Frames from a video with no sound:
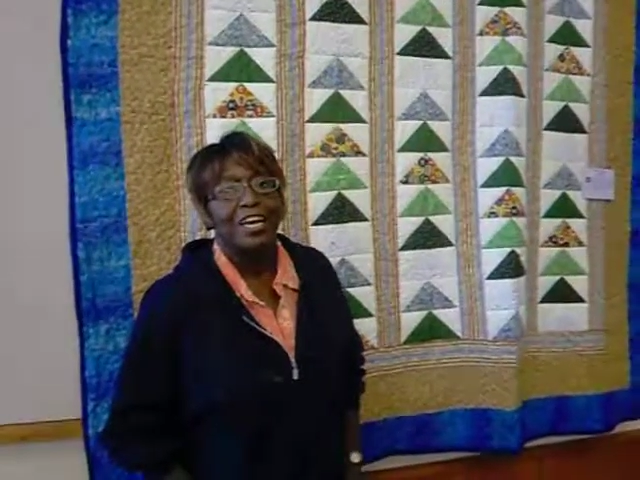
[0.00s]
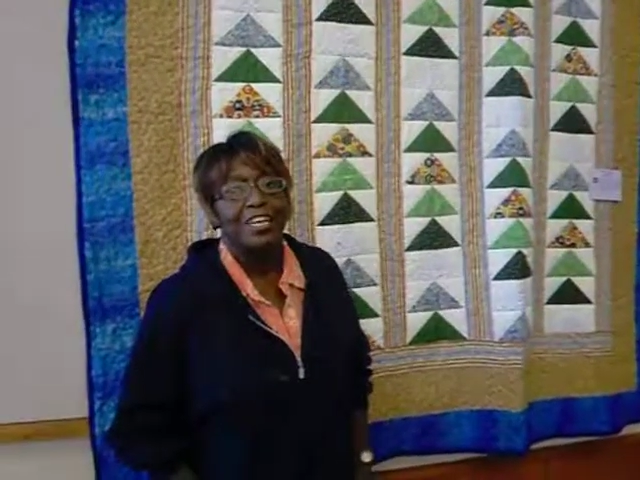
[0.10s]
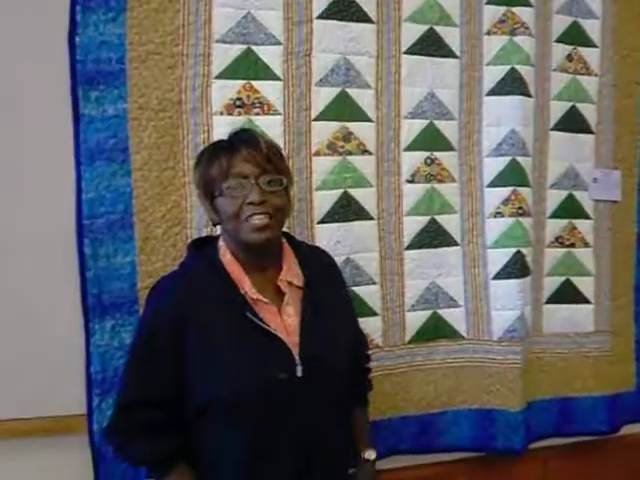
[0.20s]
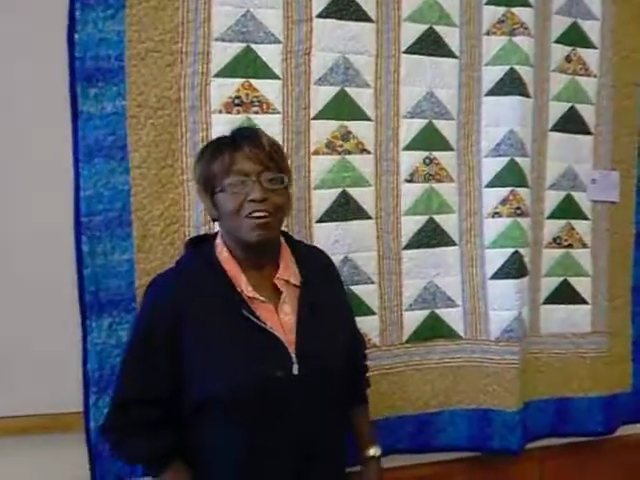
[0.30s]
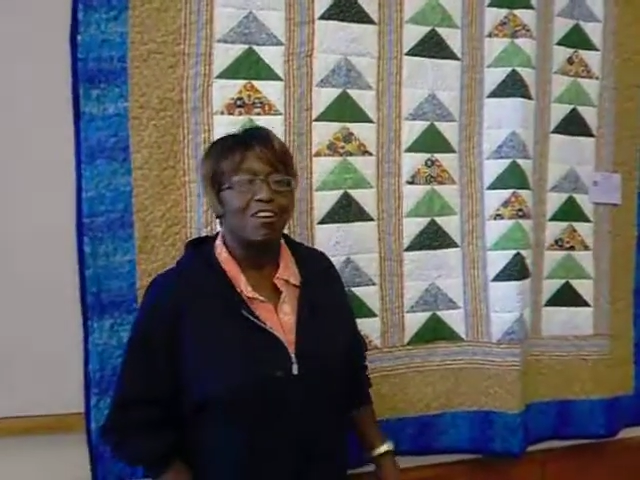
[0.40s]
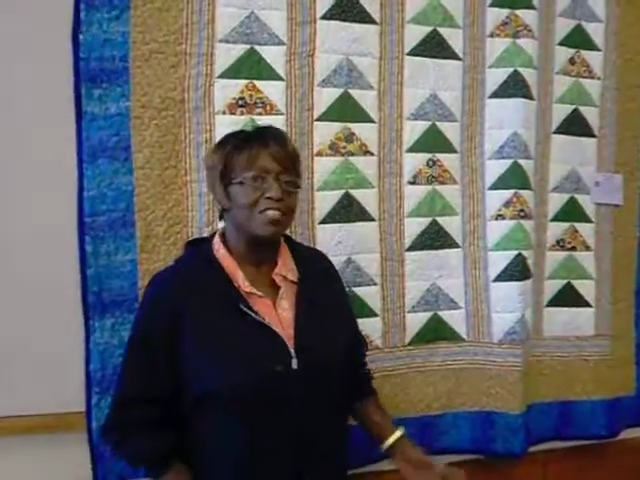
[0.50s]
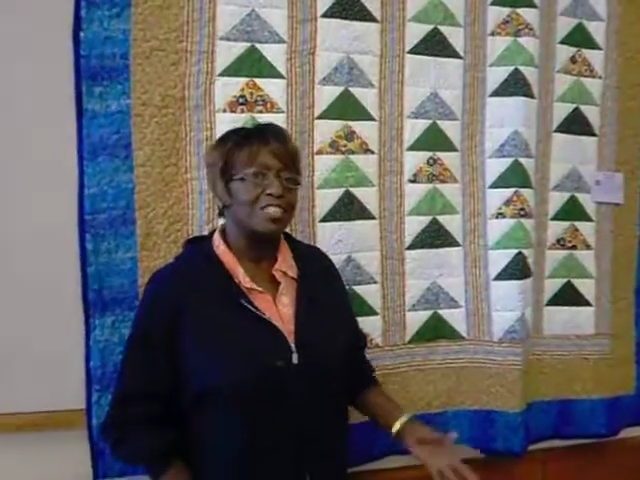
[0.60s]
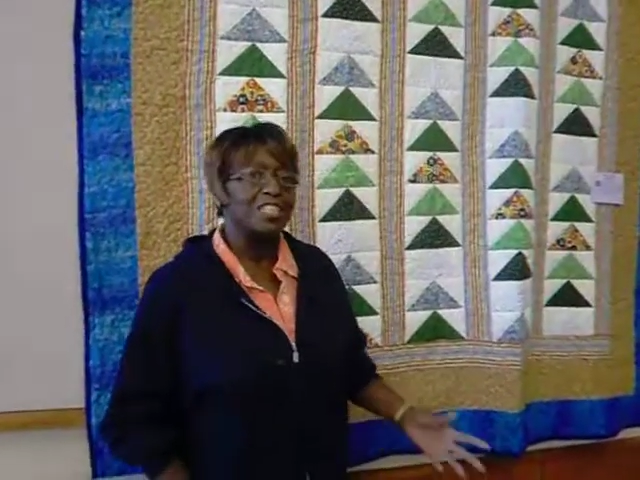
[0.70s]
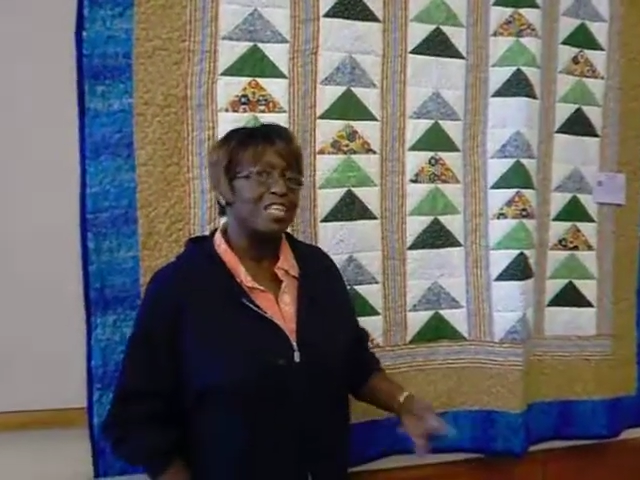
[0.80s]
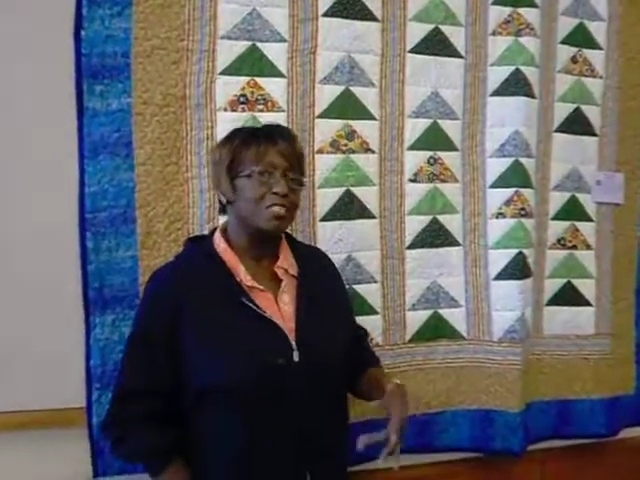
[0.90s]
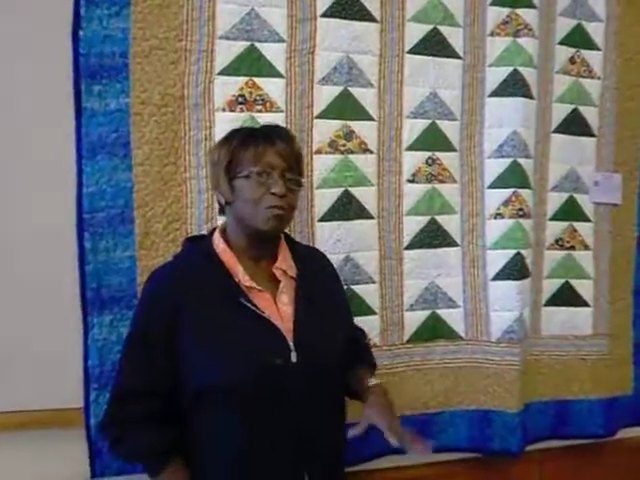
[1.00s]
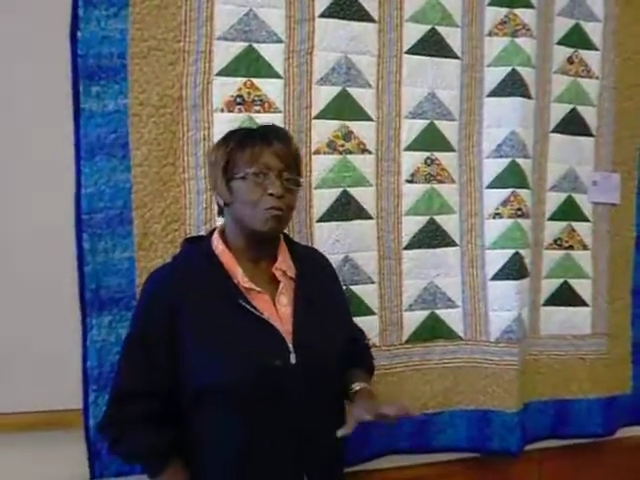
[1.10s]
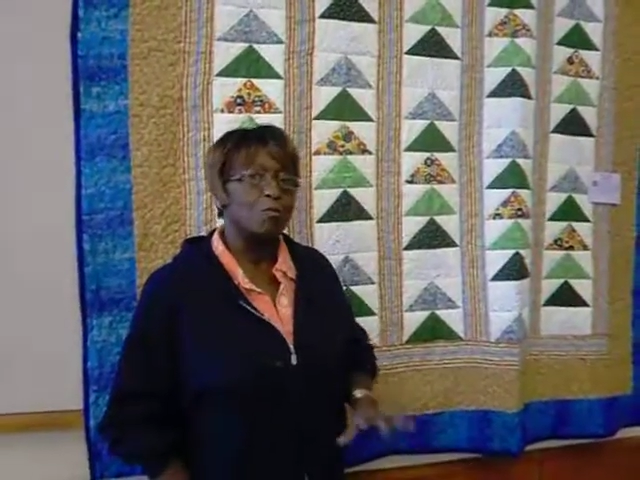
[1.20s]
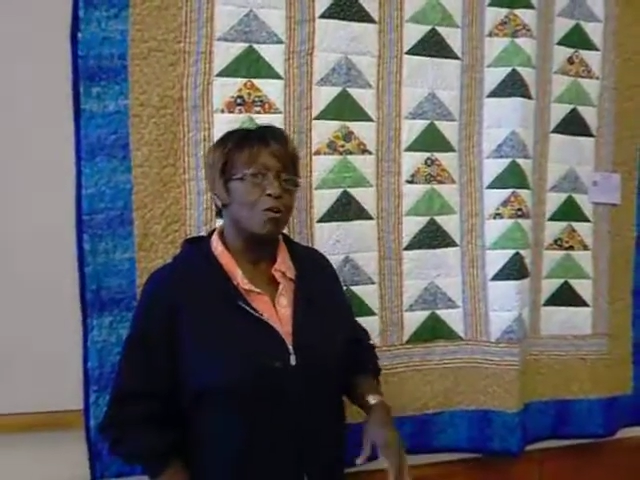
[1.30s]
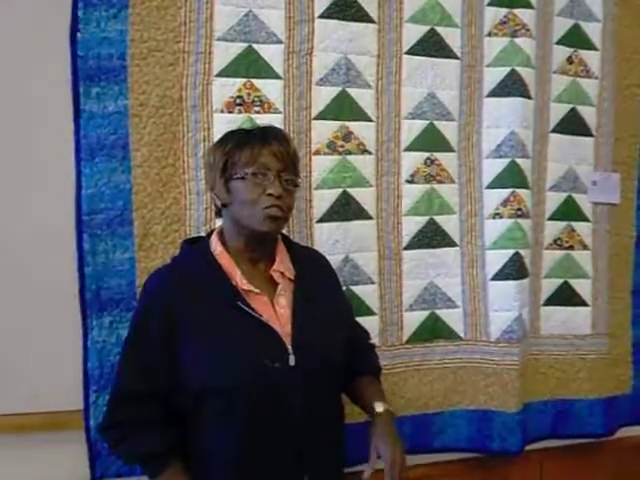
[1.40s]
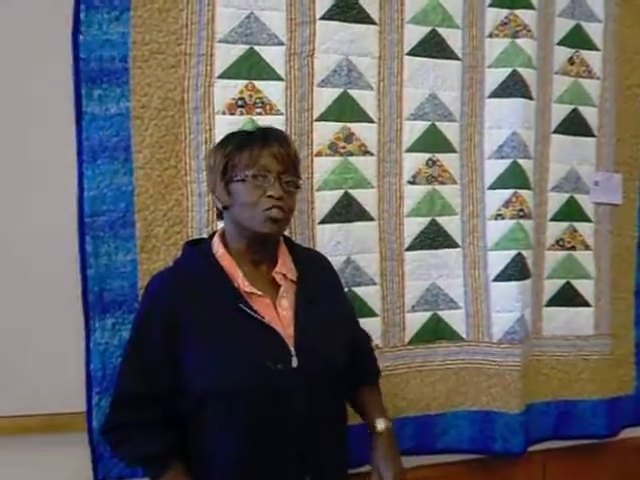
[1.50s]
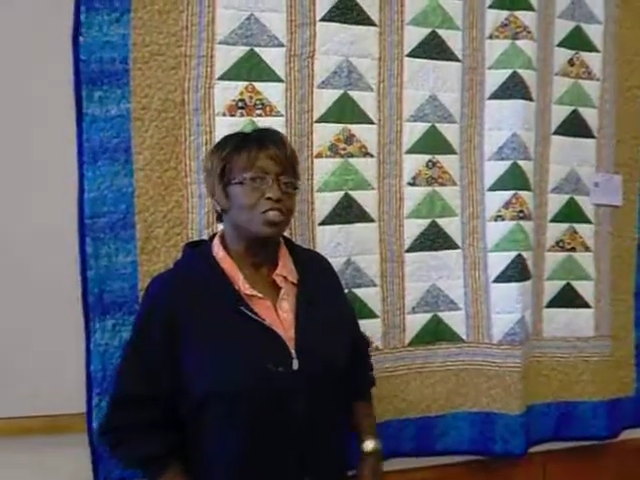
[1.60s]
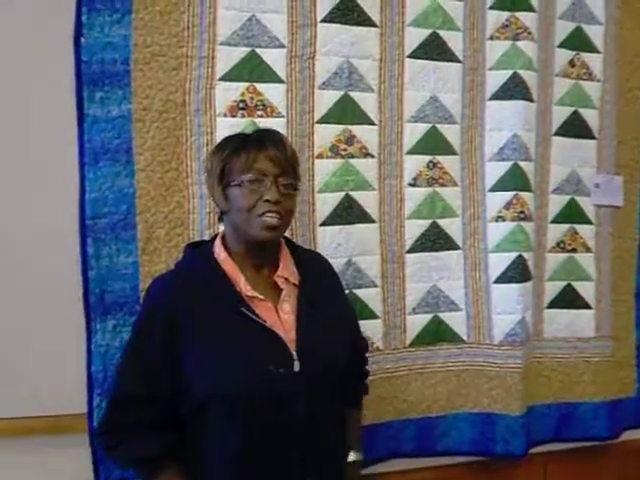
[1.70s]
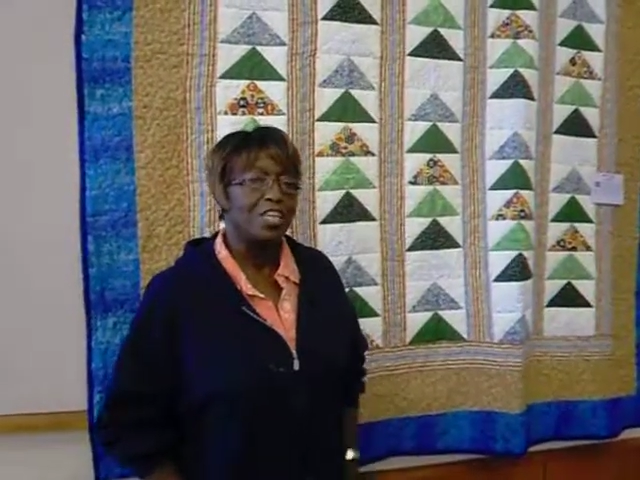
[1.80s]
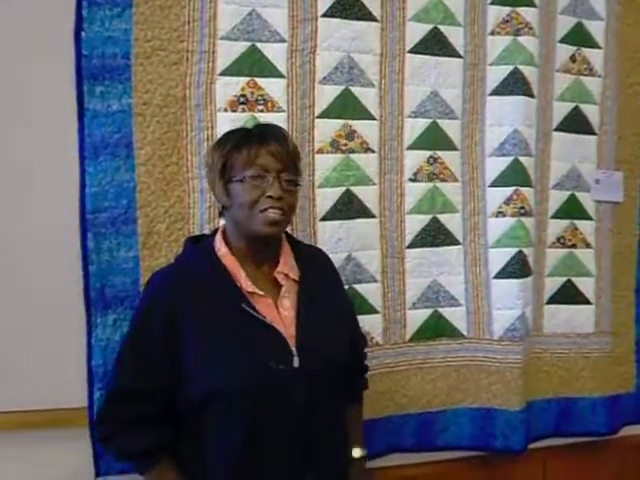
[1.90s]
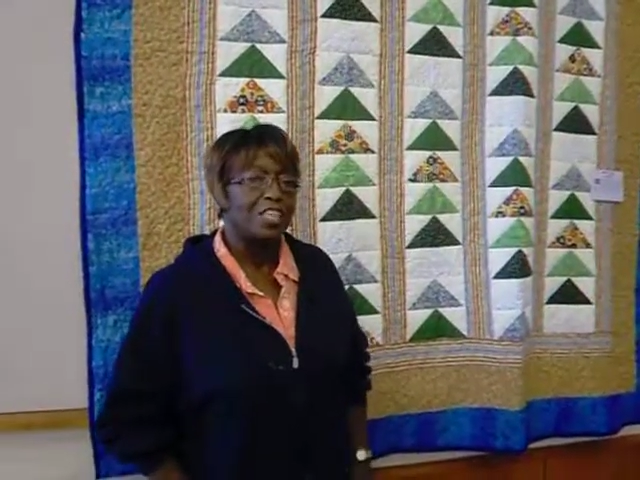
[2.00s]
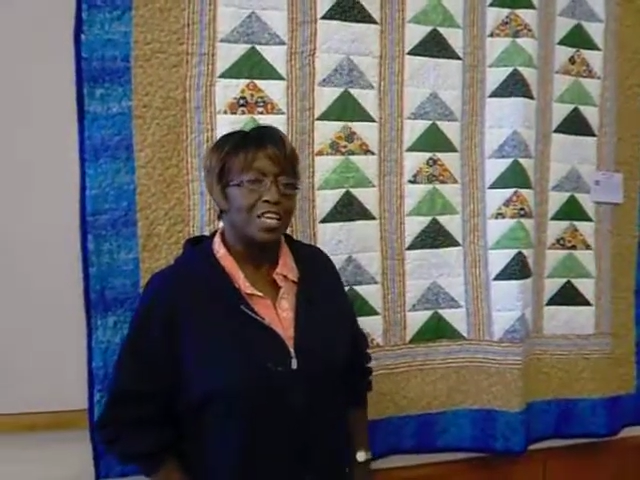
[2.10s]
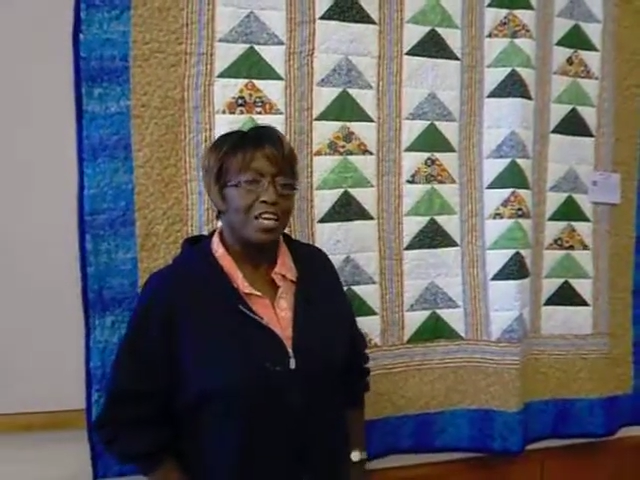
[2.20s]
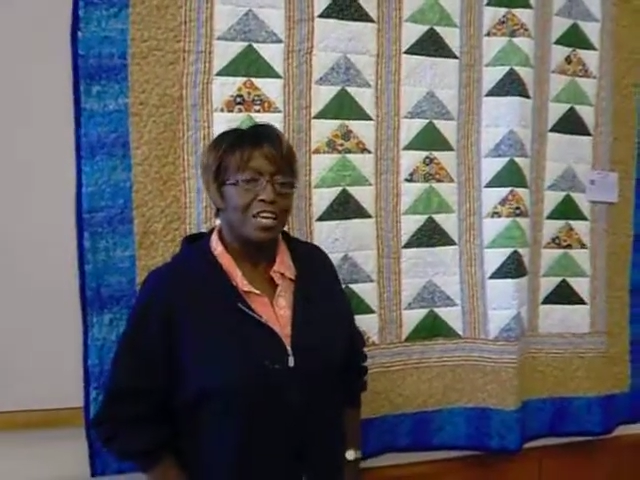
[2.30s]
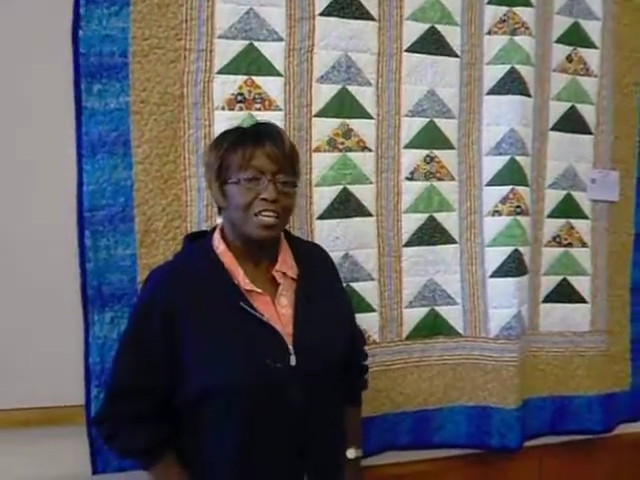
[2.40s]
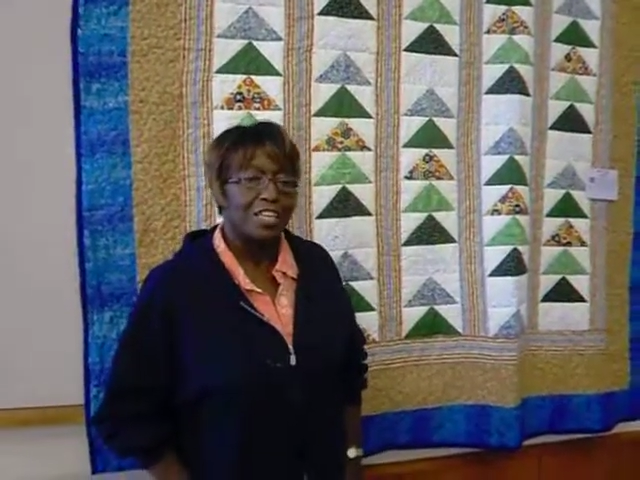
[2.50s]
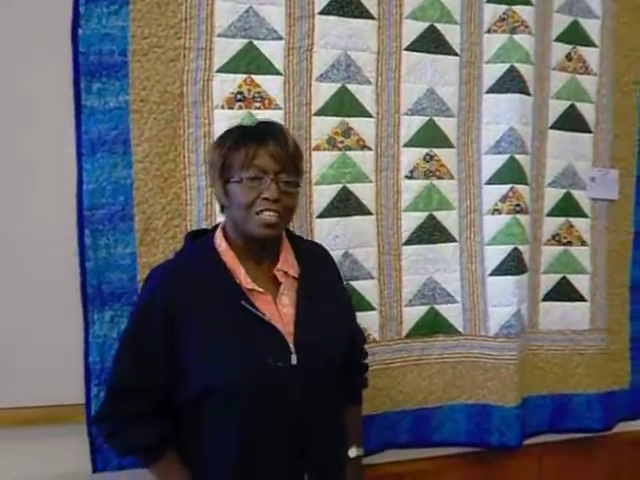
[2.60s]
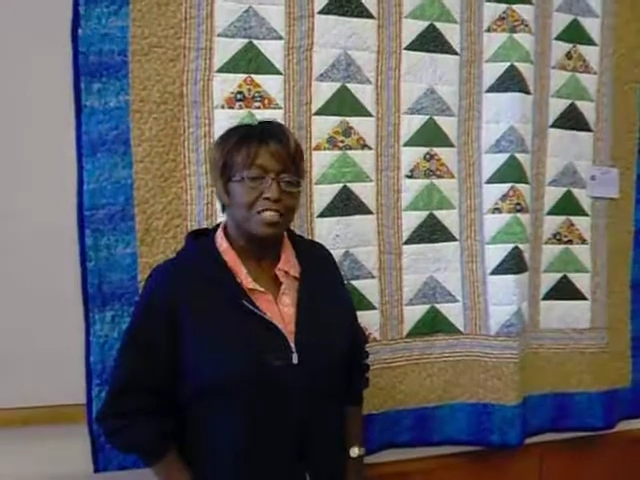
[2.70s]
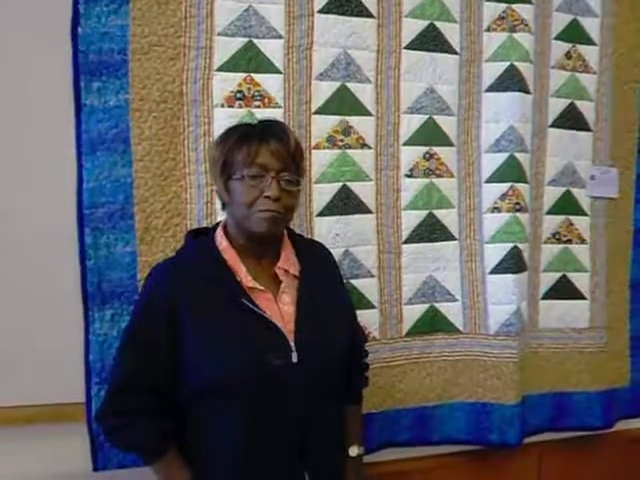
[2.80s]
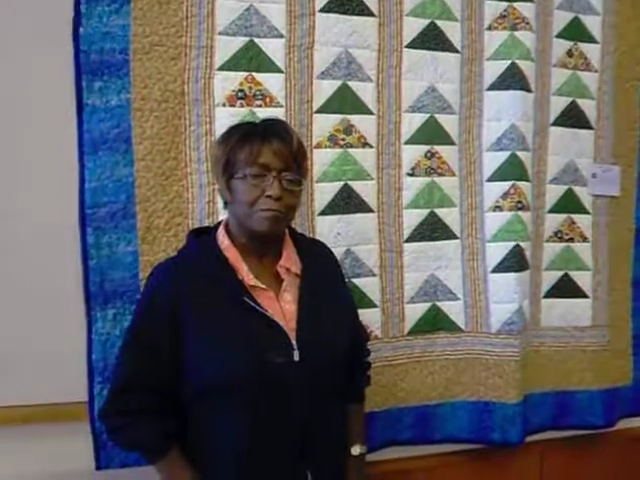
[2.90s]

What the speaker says: and all these ladies were marching in, and I said,